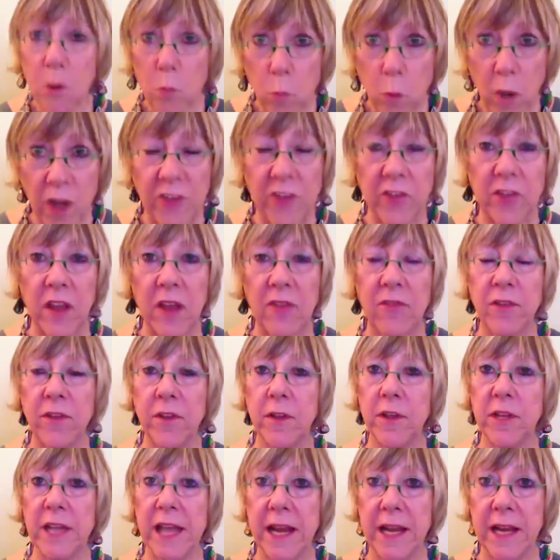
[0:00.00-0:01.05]
Once I
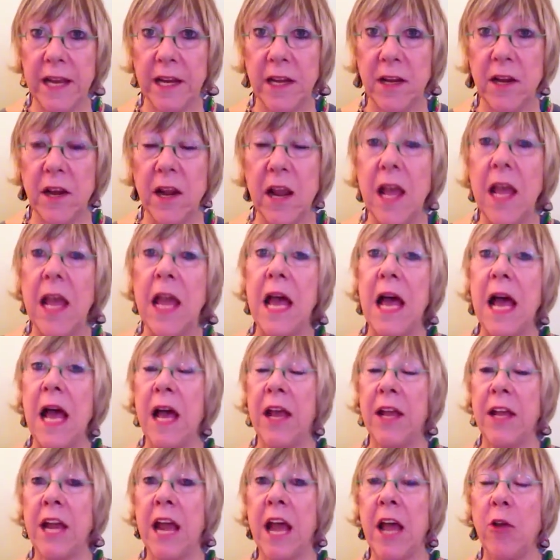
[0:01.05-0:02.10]
fill that in, I
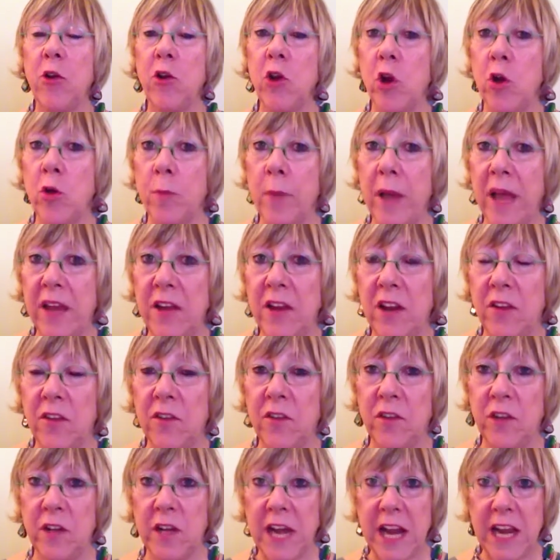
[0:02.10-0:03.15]
now know my
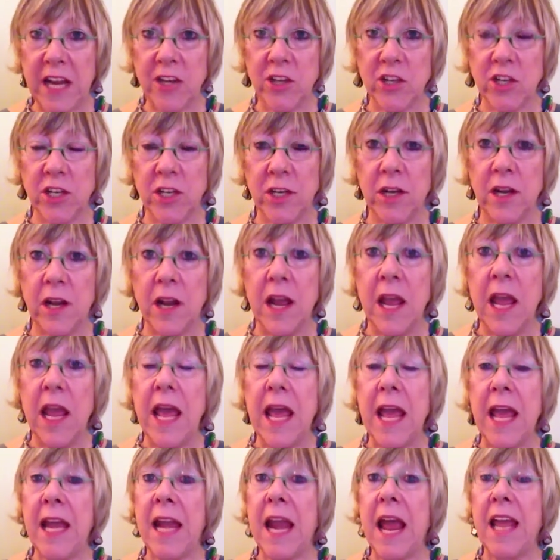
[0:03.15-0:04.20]
destination,
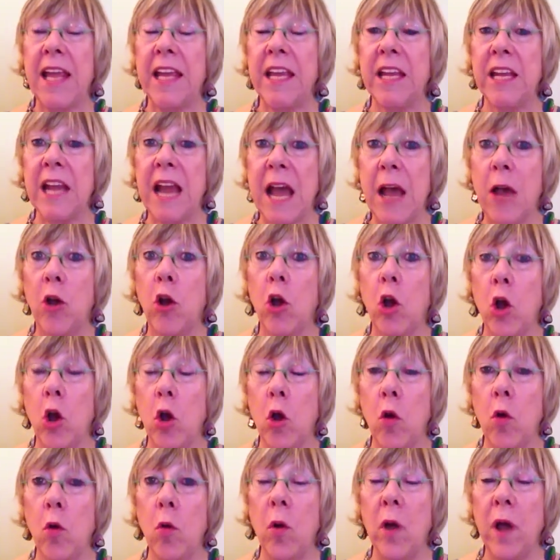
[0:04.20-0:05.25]
and I can now
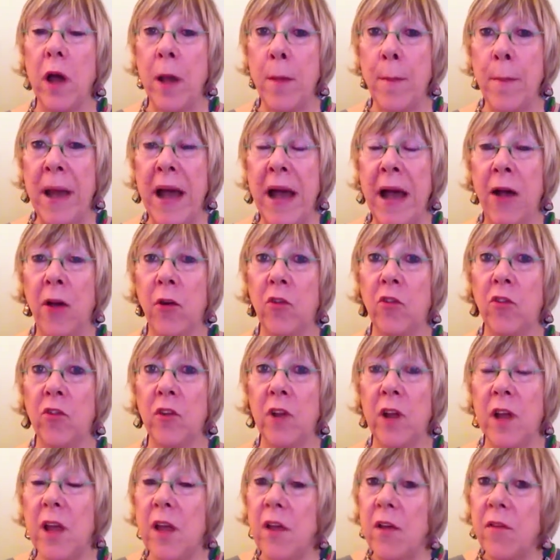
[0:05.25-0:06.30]
go about
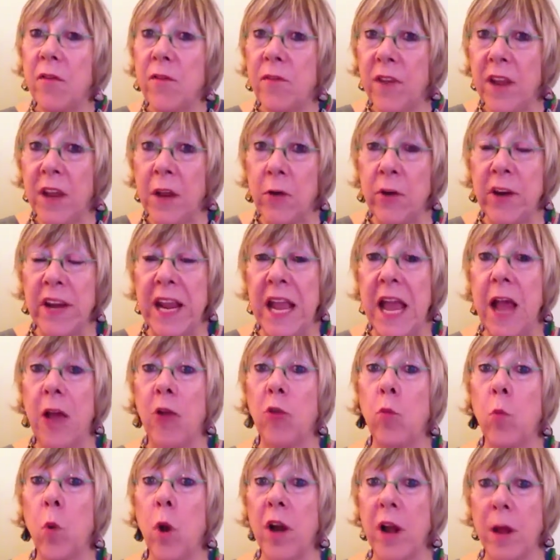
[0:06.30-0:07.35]
figuring
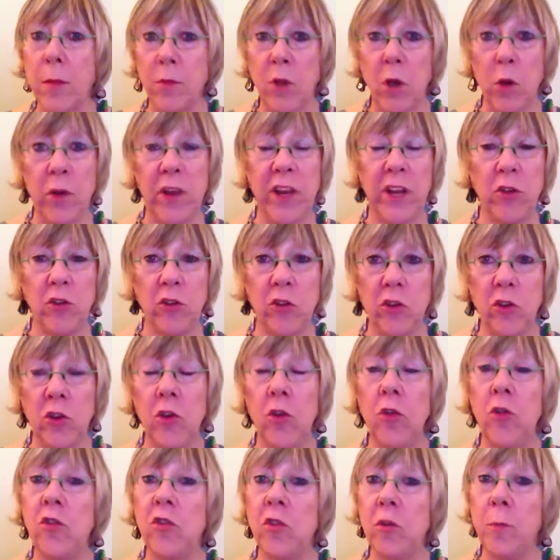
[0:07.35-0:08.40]
out what I'm going to
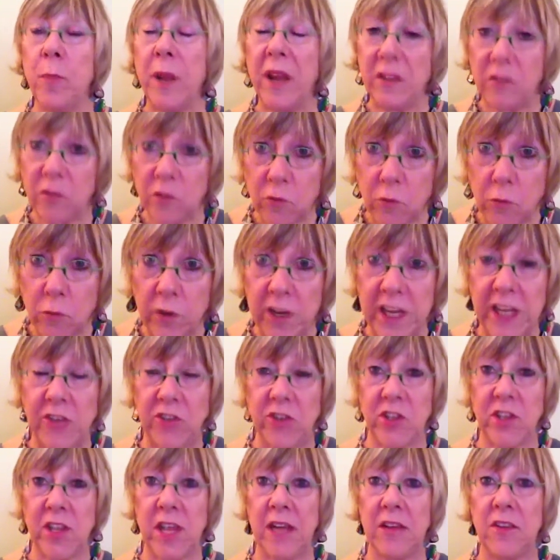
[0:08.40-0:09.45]
do to best
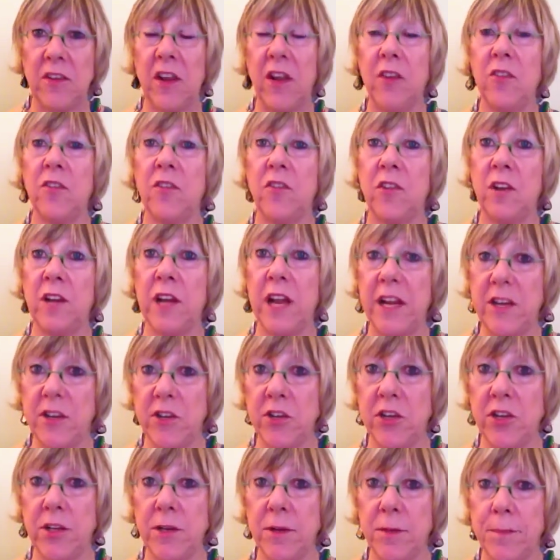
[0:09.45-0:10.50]
reach that
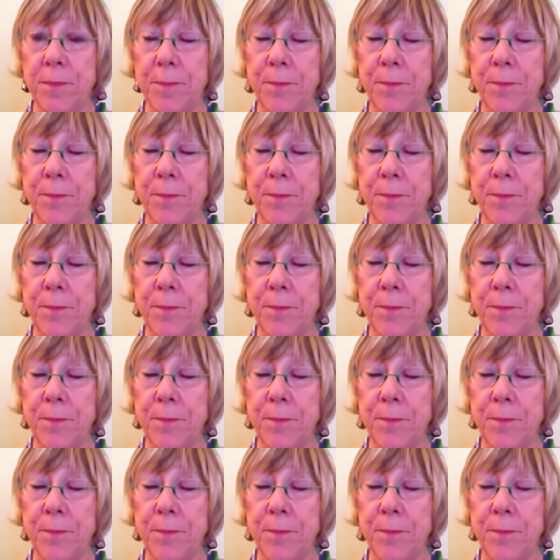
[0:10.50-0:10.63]
destination.